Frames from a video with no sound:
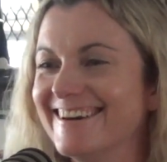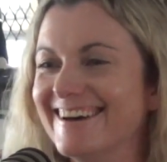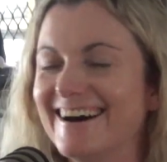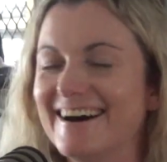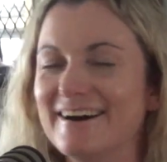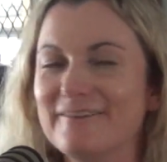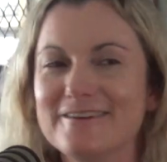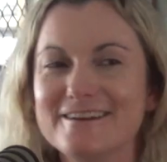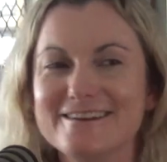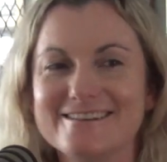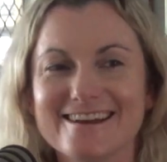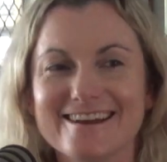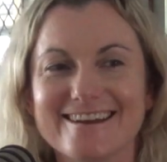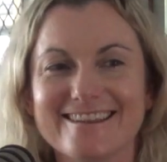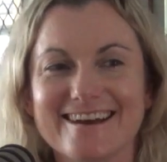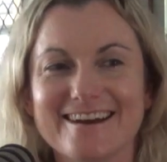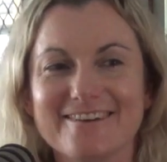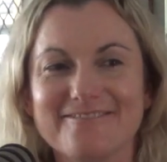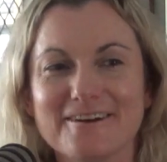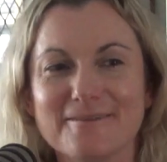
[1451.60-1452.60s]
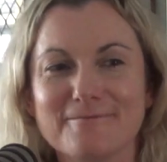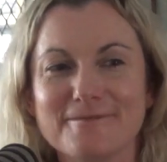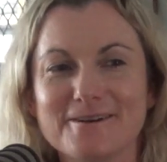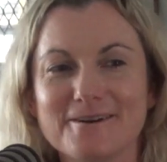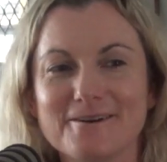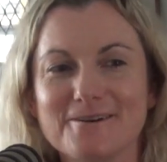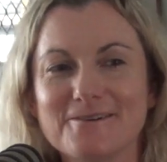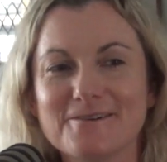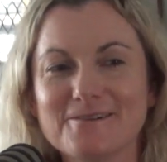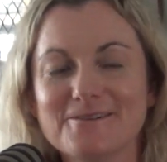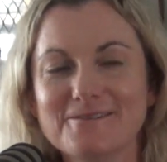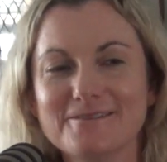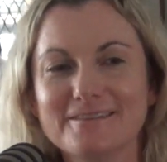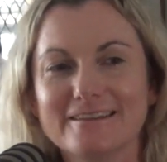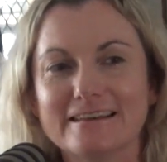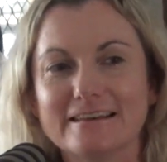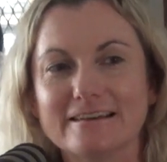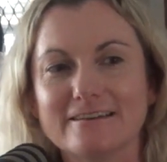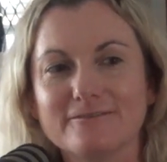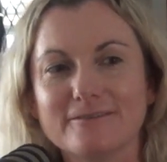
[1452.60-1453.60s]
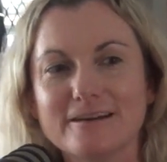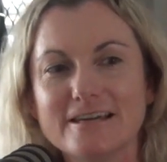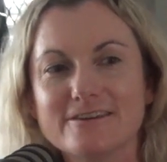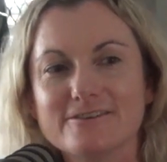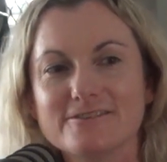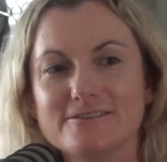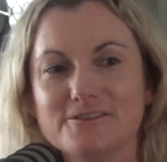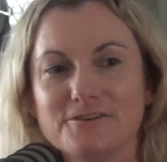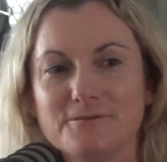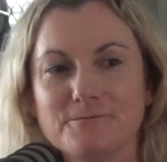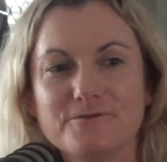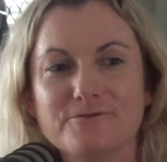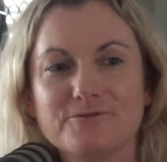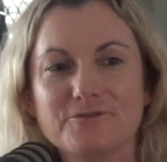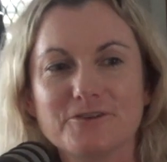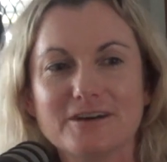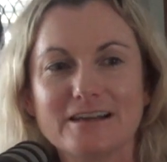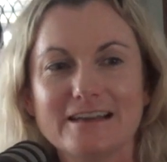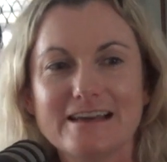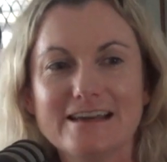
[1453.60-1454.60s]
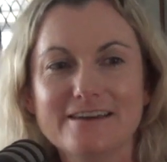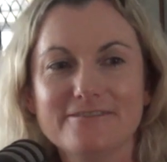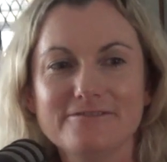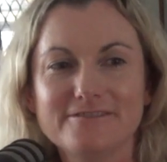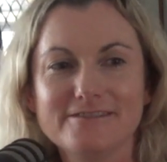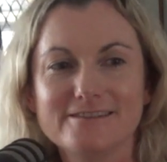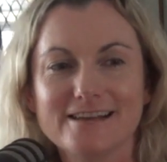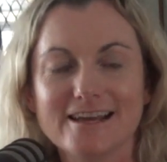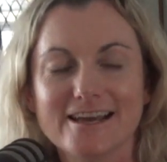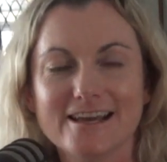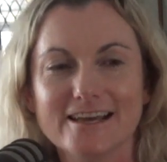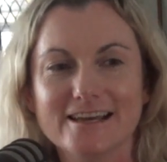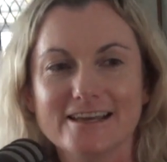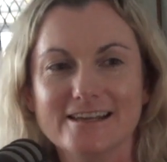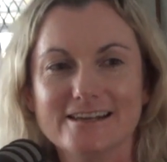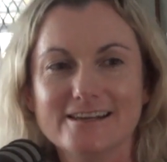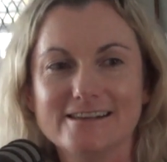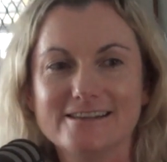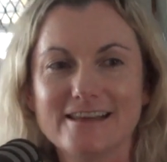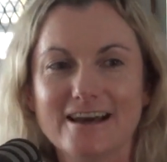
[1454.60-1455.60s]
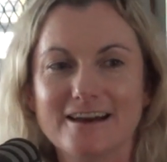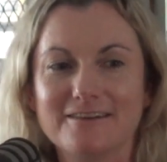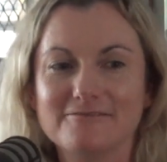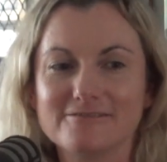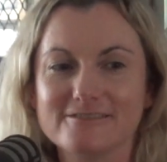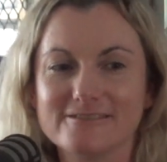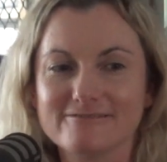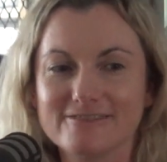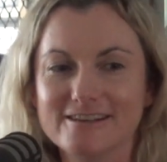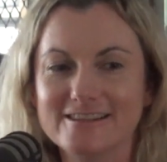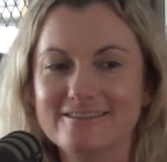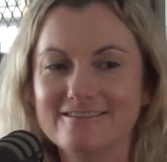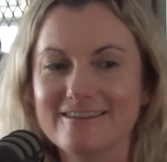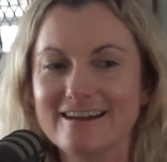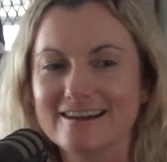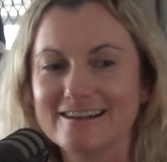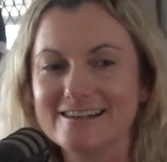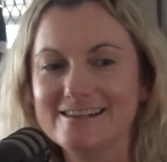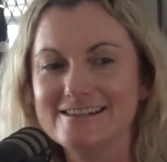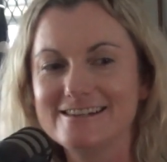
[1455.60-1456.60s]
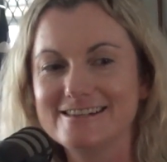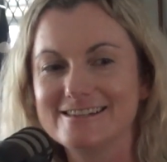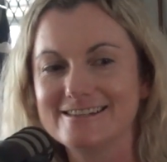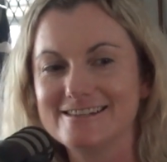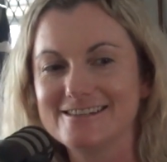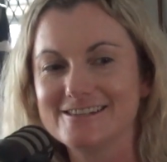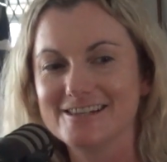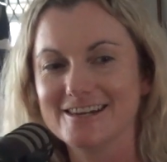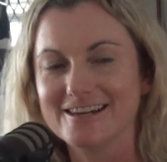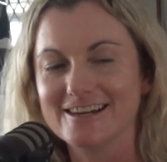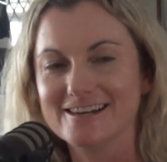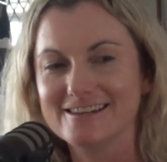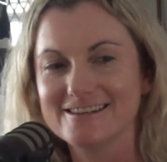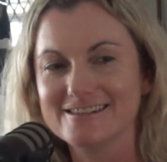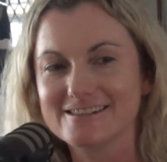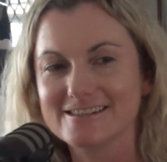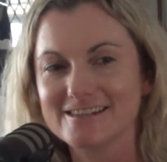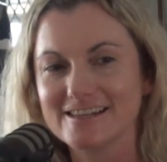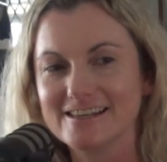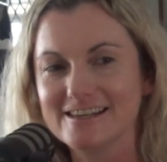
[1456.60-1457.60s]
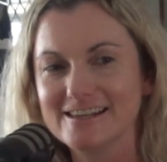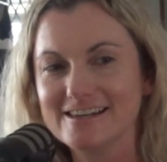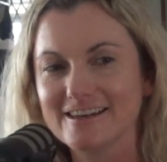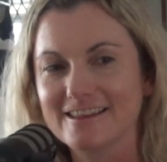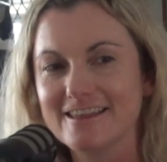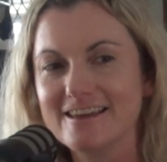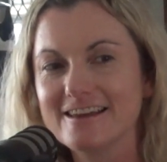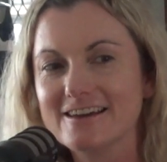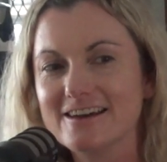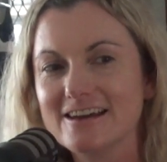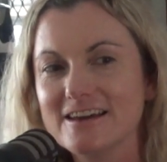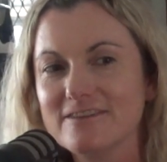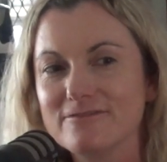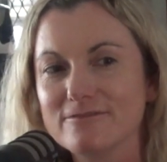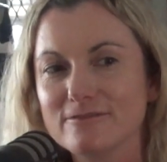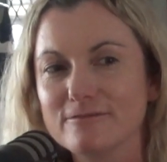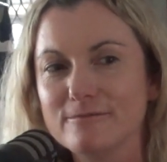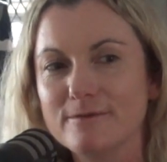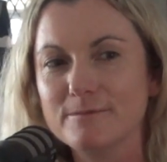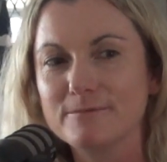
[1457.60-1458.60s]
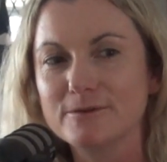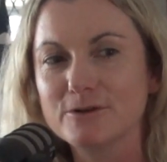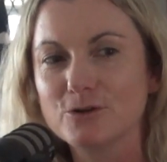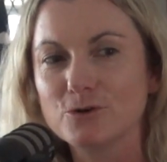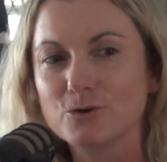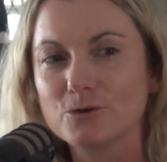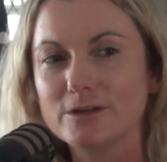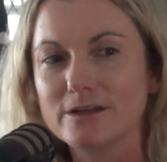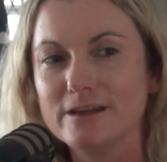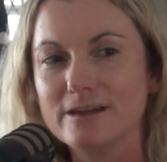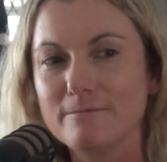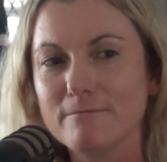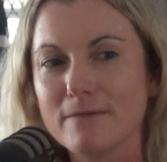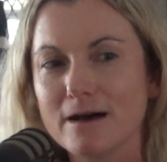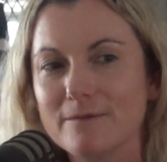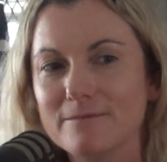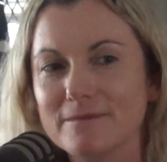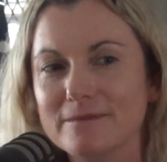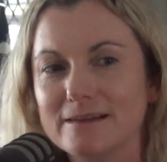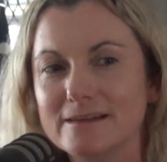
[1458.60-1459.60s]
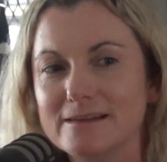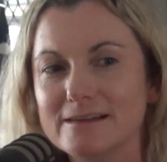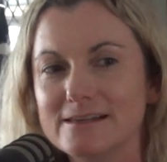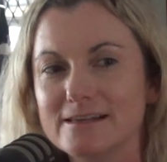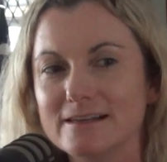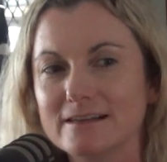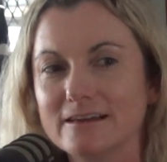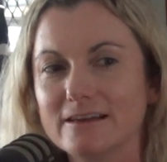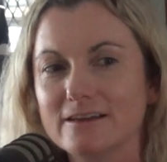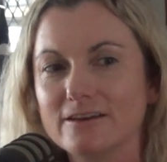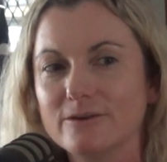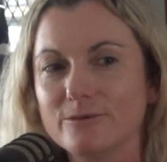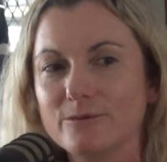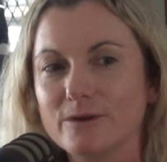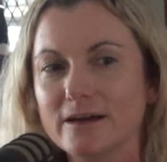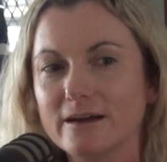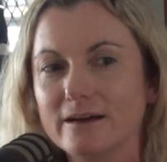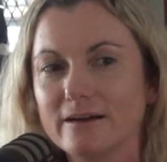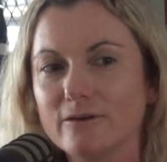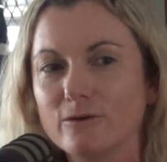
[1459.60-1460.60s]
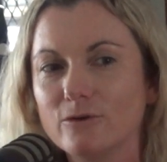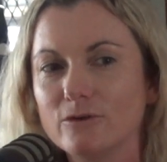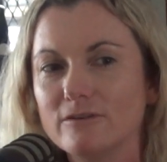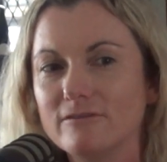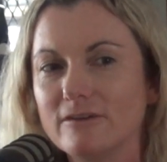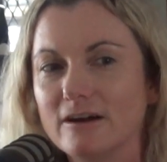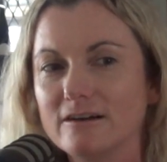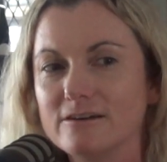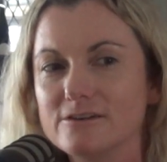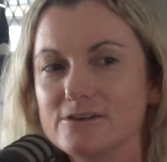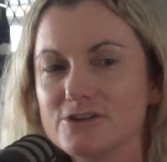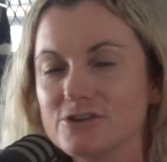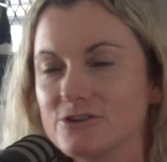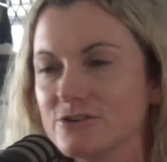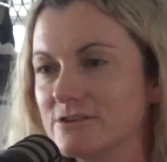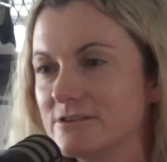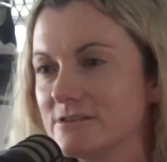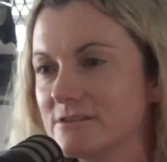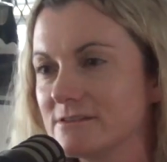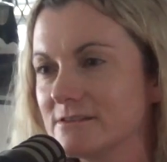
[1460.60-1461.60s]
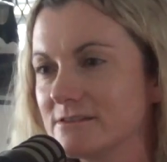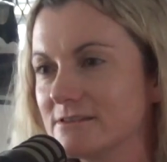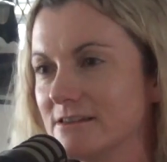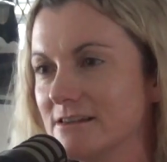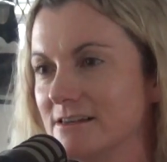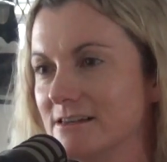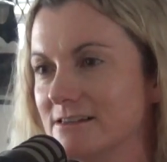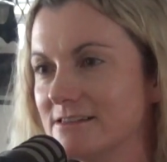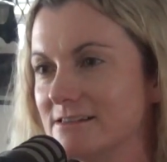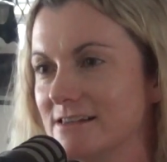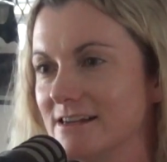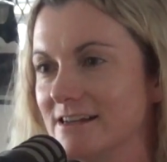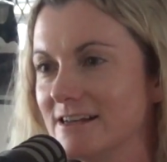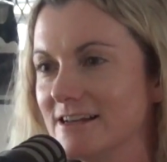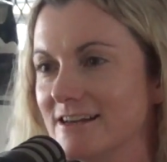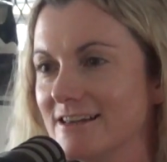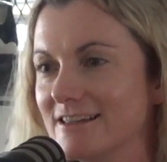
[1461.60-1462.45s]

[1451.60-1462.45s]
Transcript: I went down that rabbit hole a week or 2 before I left, and that was when the reality set in. I think I even remembered calling your mum and telling her where all of our insurance, sending her